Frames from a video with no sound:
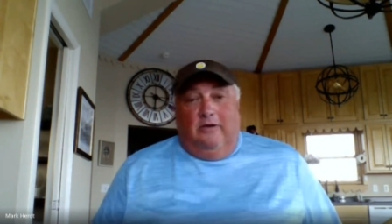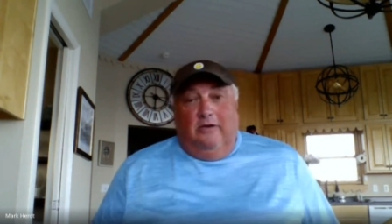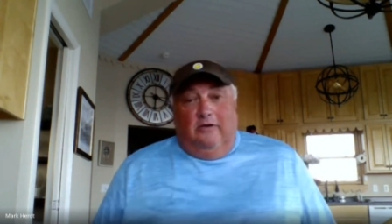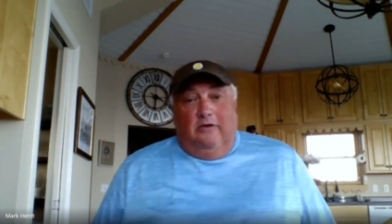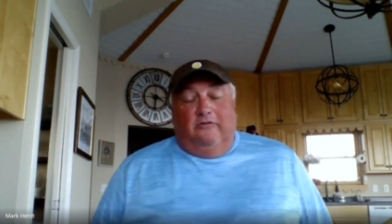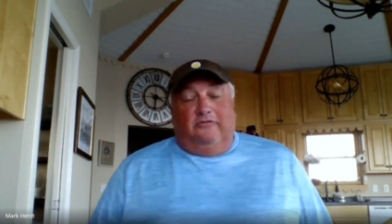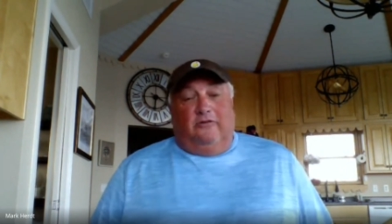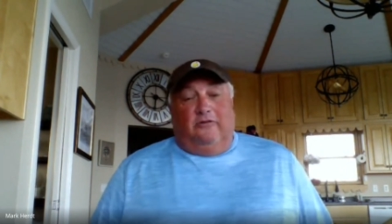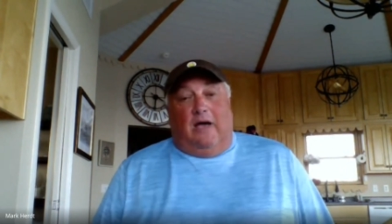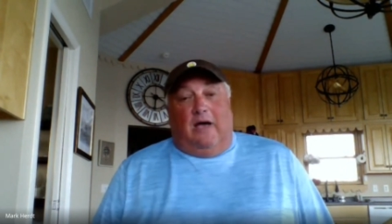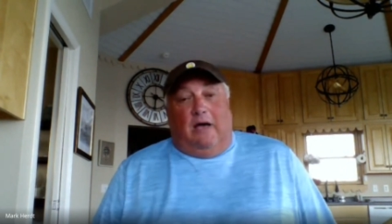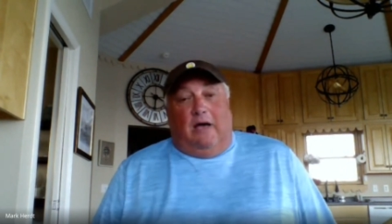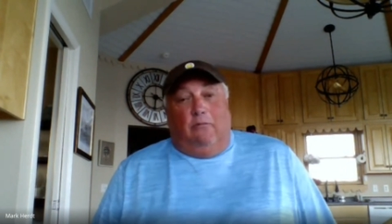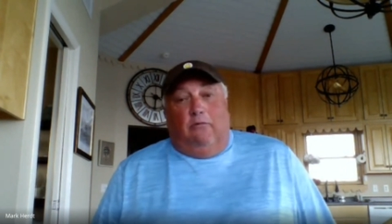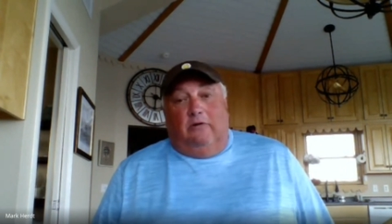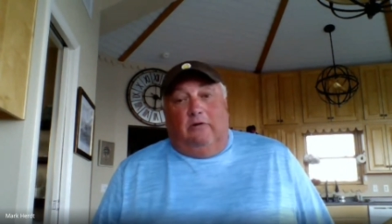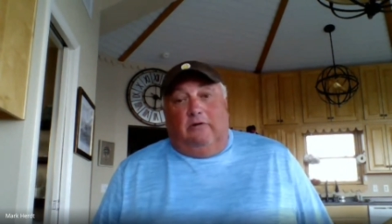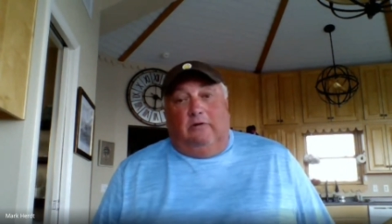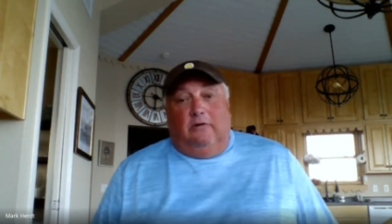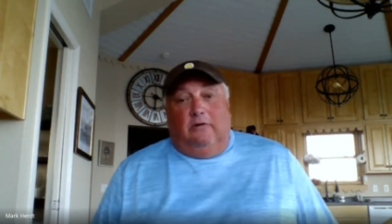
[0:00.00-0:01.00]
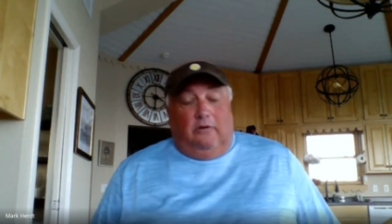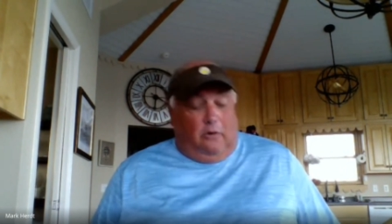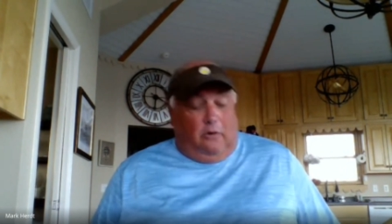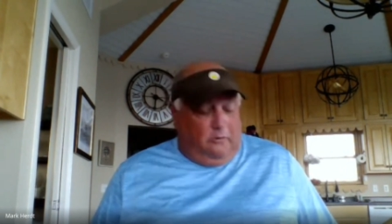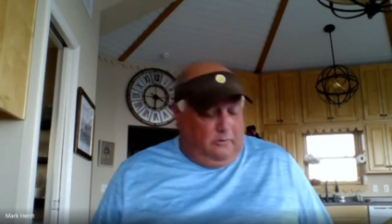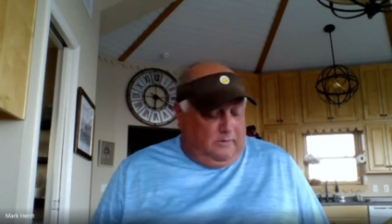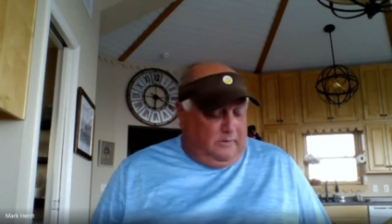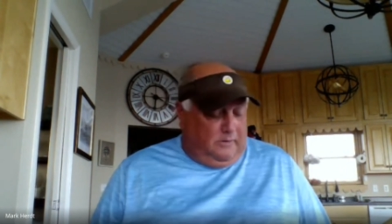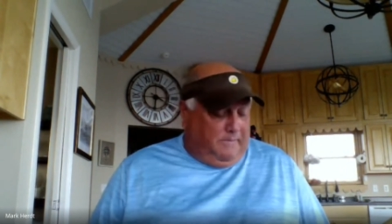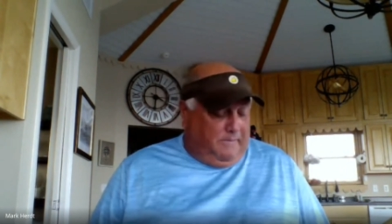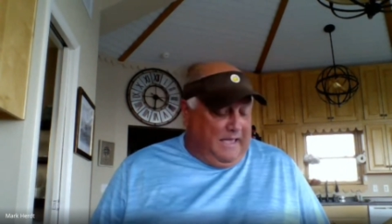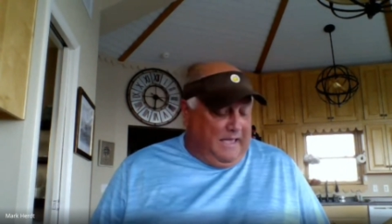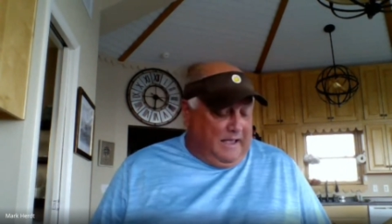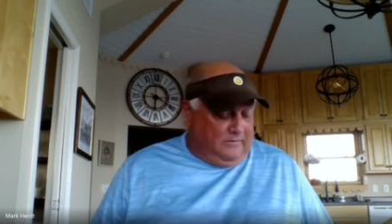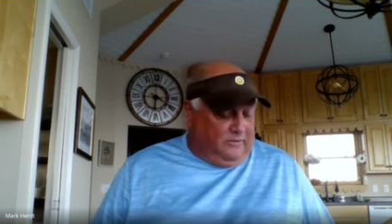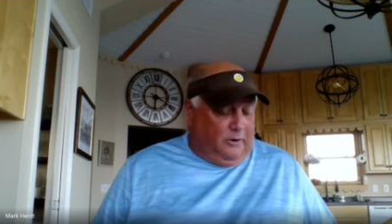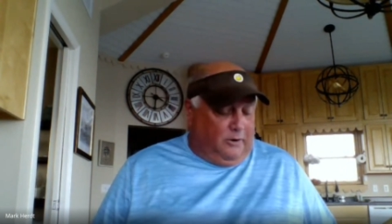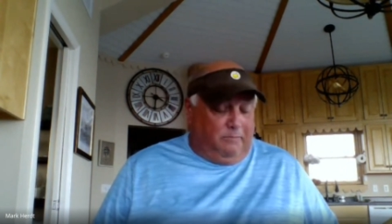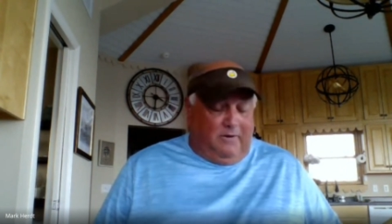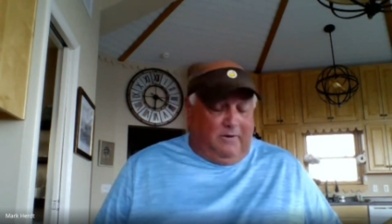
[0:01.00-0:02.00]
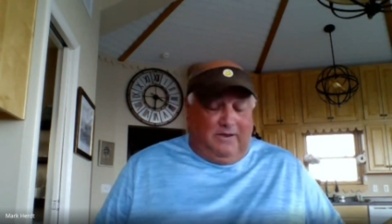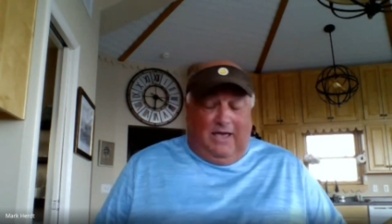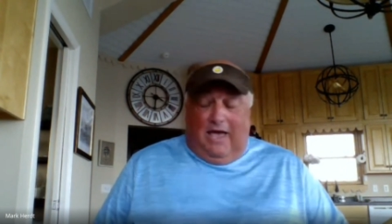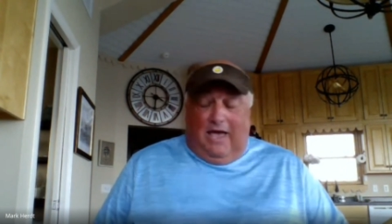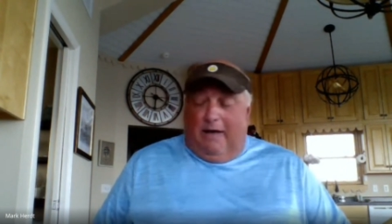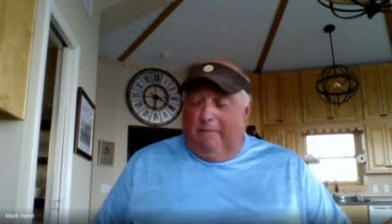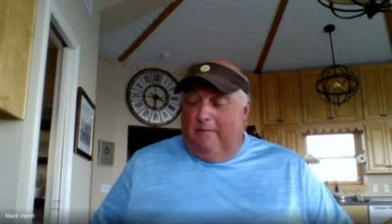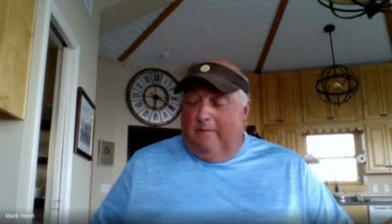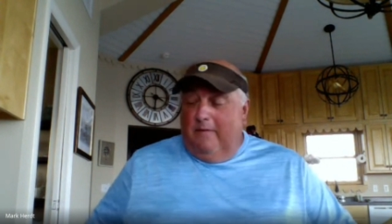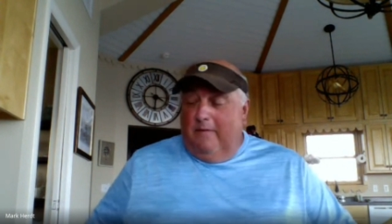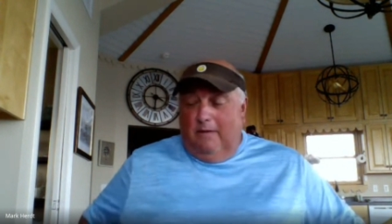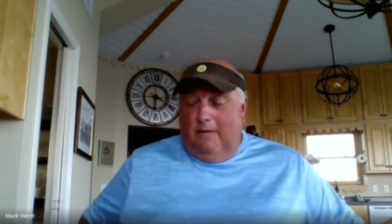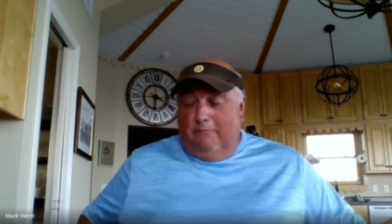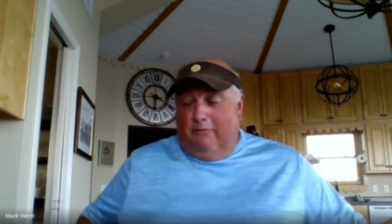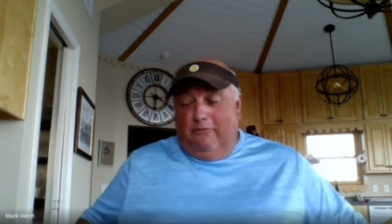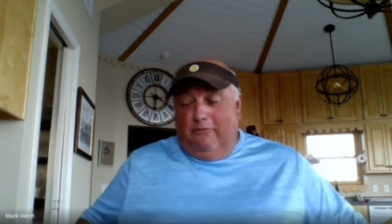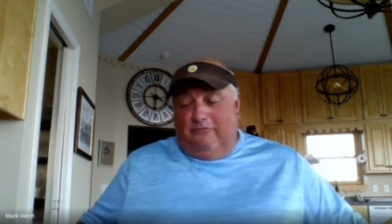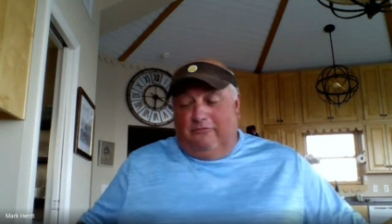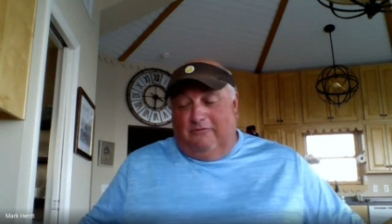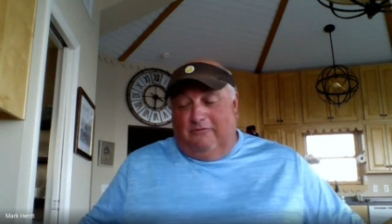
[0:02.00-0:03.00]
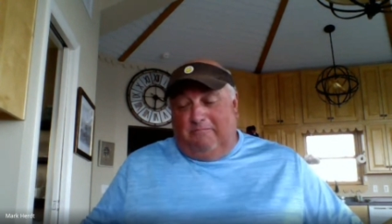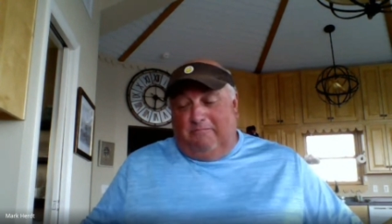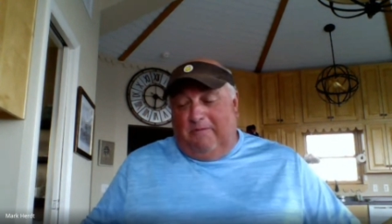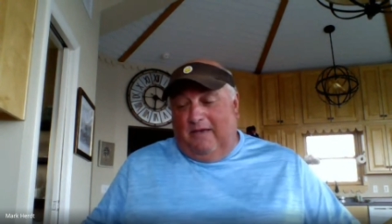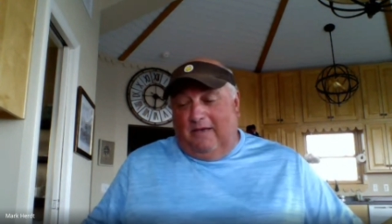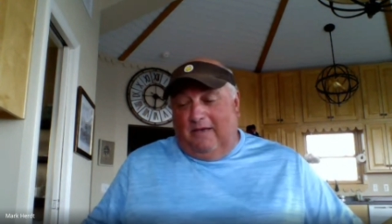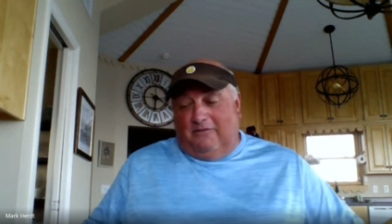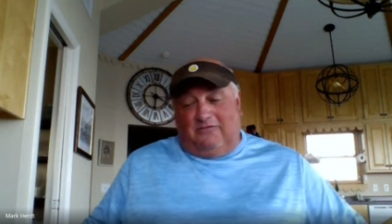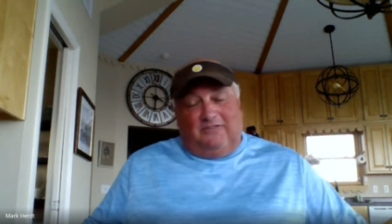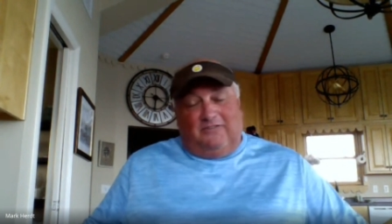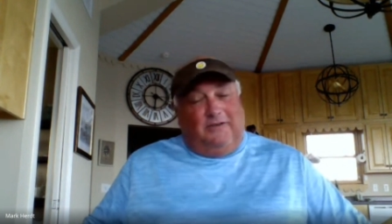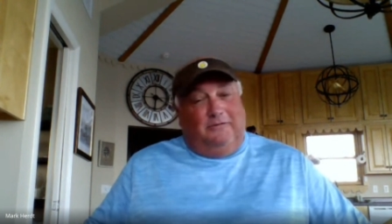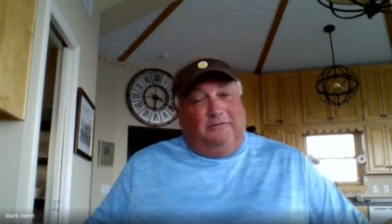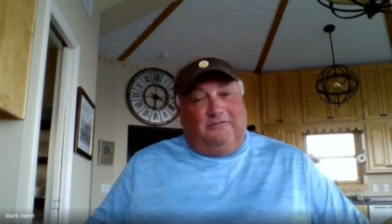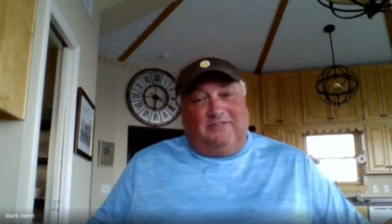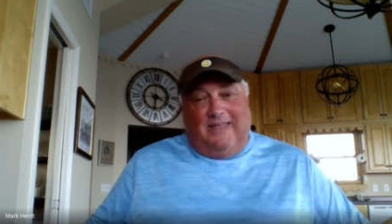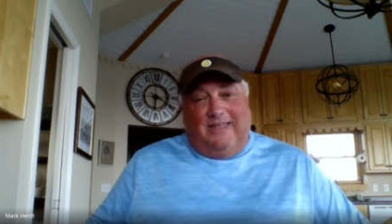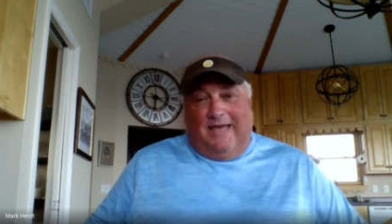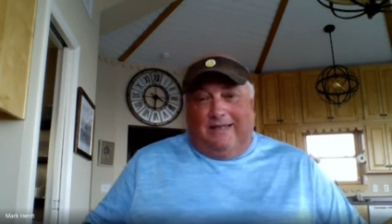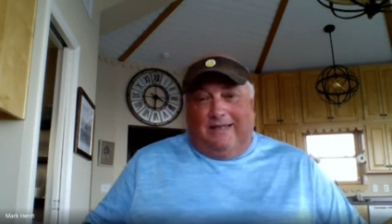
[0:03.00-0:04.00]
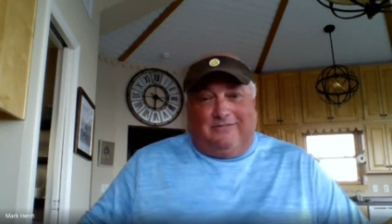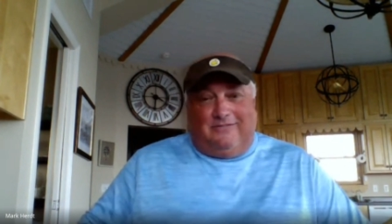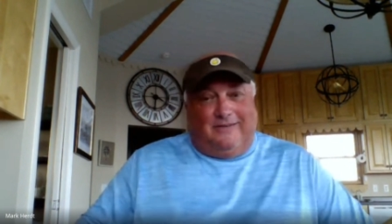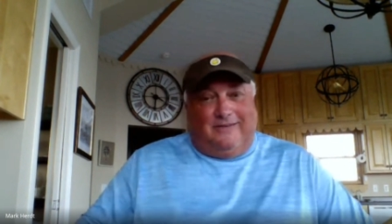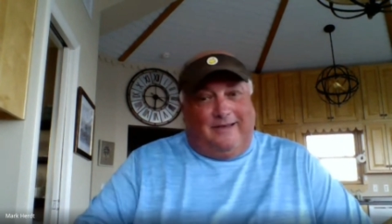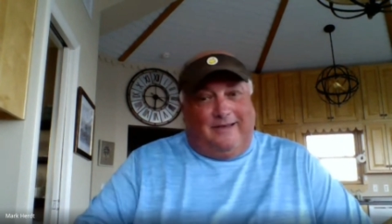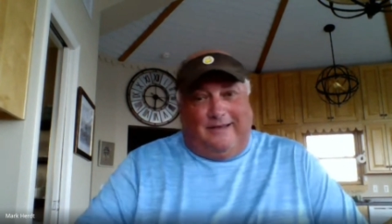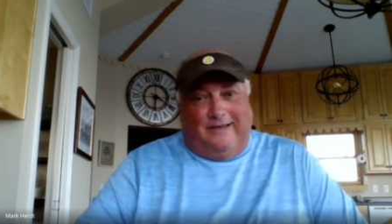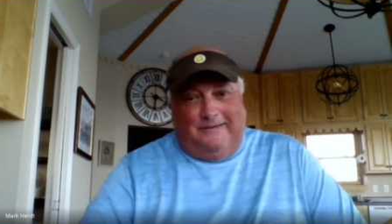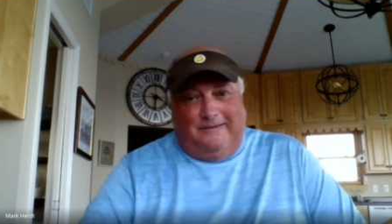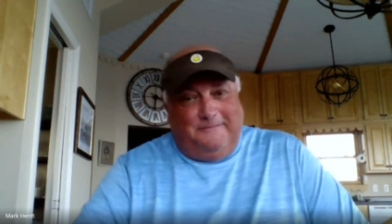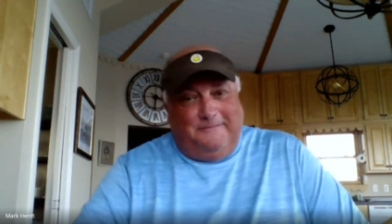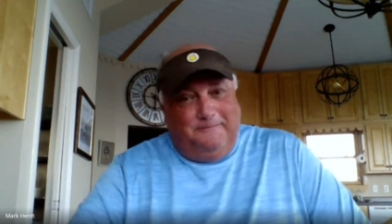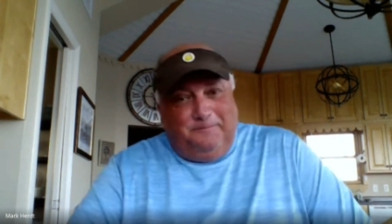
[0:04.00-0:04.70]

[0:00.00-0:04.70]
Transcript: so I would go in the back there. But yeah, Bruce was pissed. He was not. Uh,